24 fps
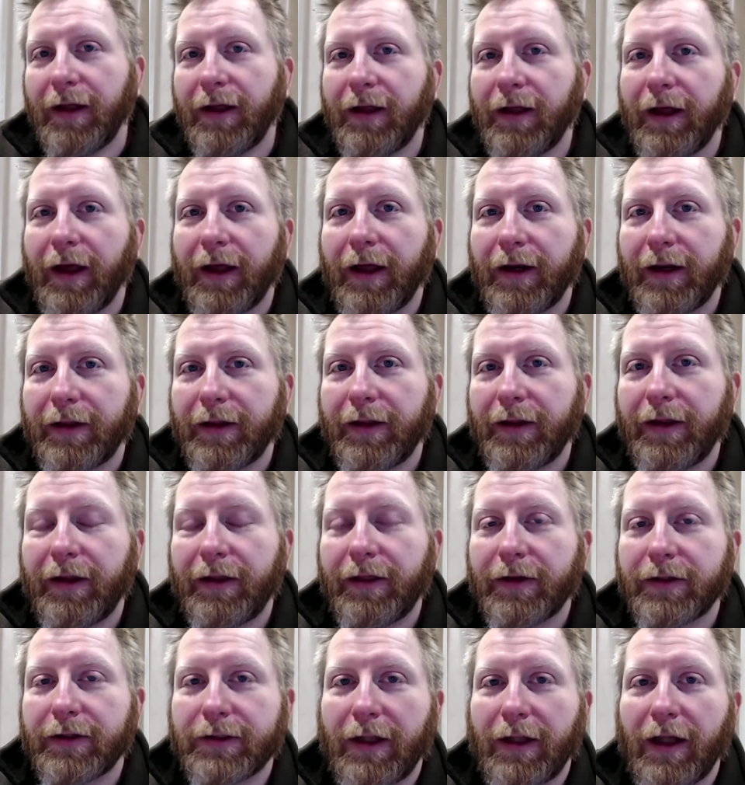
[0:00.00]
And I think
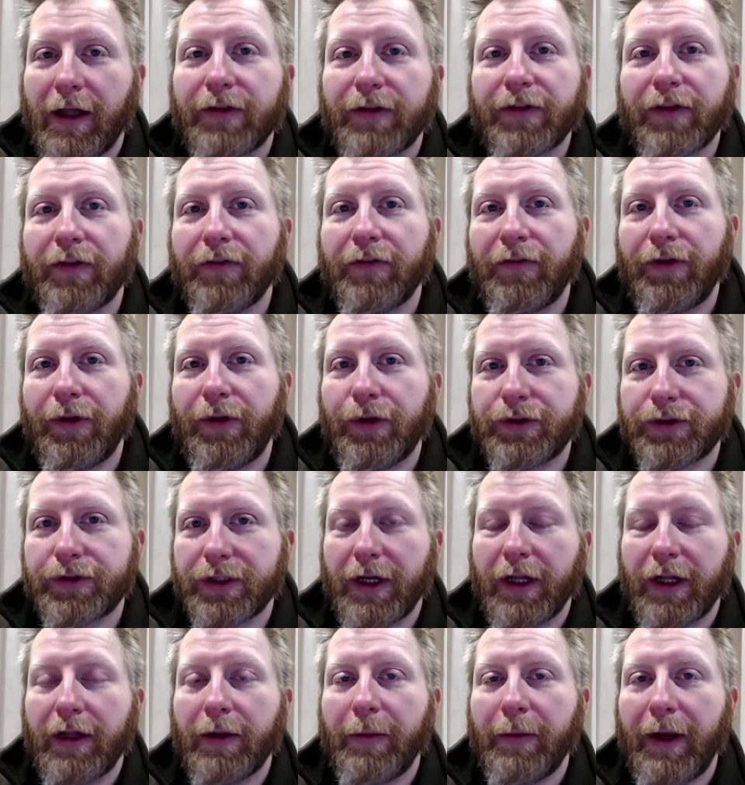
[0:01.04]
there's a lot of confusion
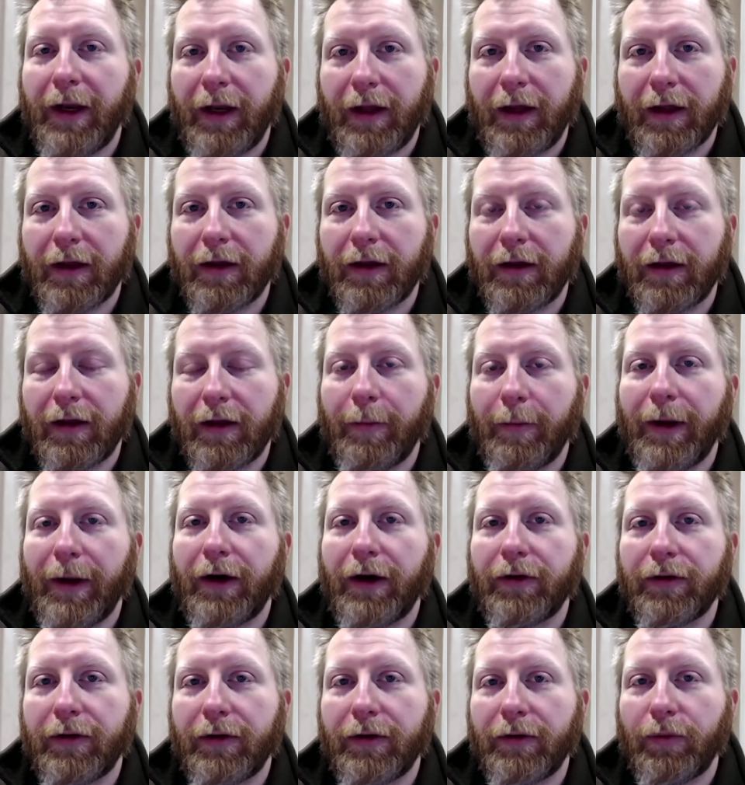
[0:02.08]
in the media
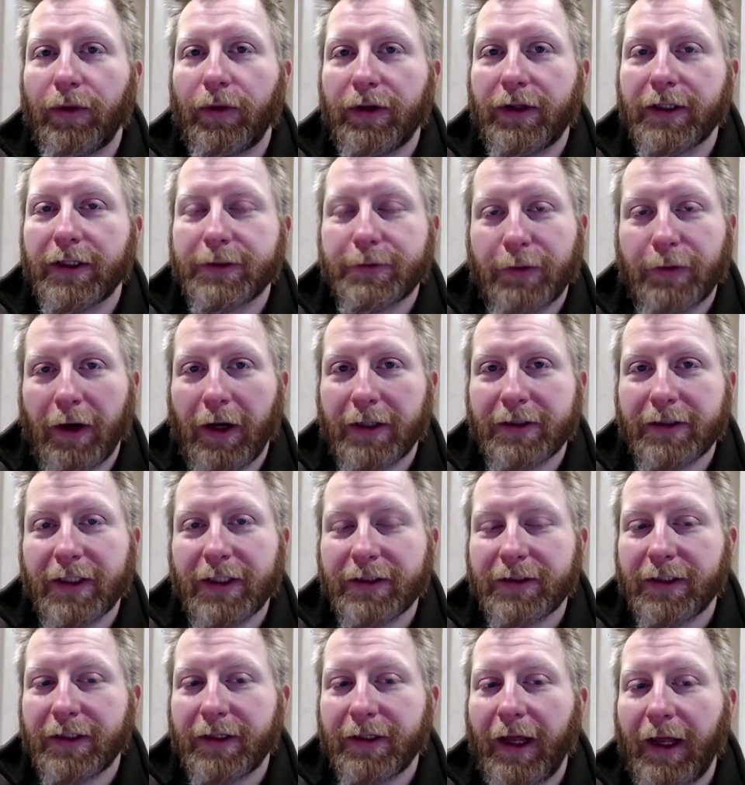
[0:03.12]
about what this
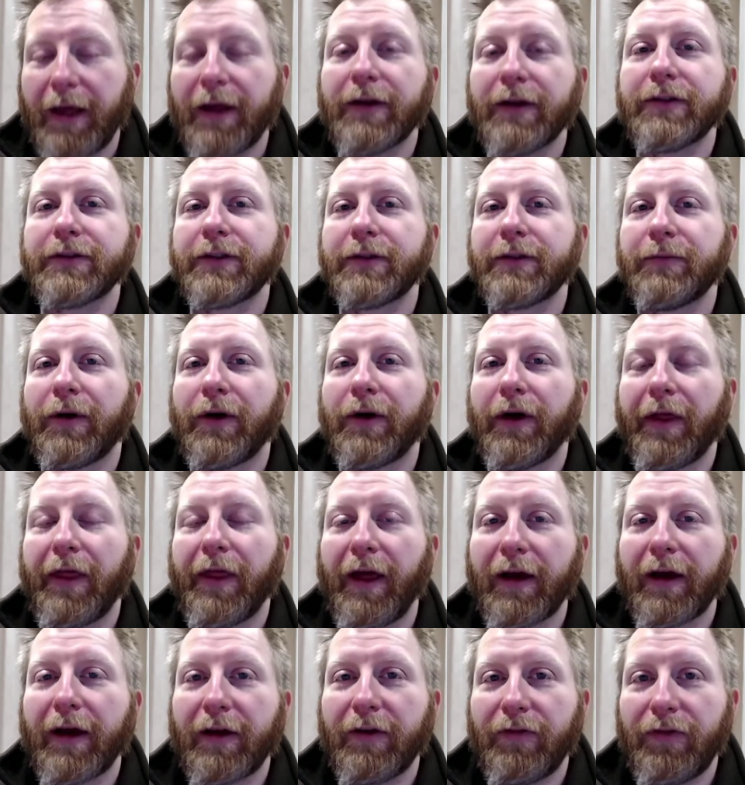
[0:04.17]
process entails, and part of that
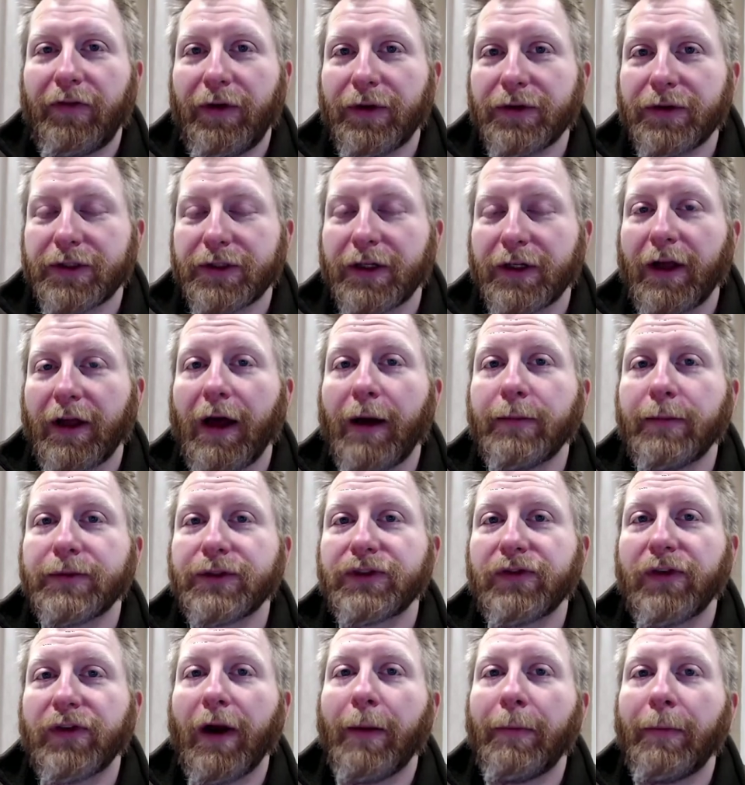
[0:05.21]
confusion comes
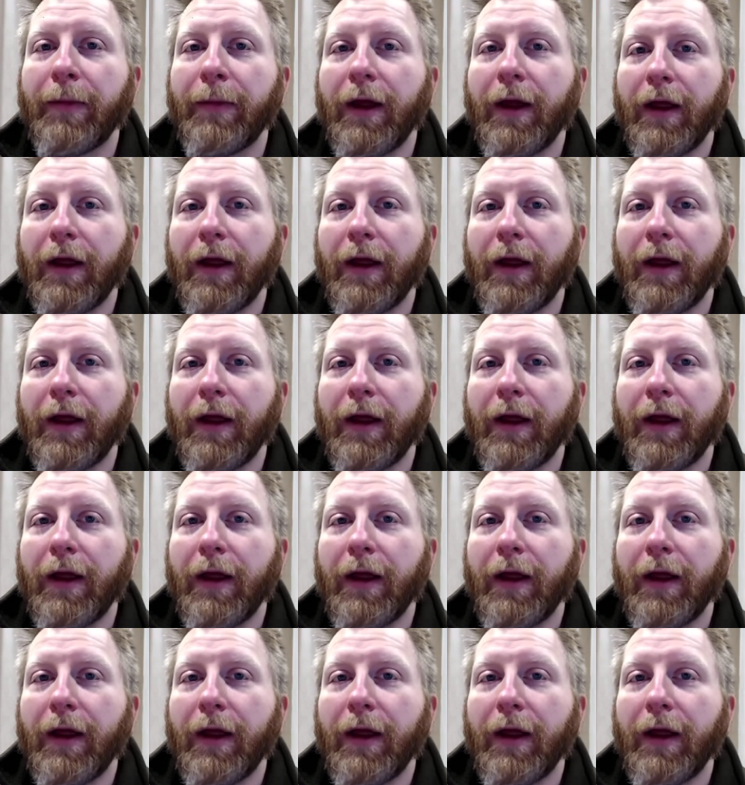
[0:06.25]
from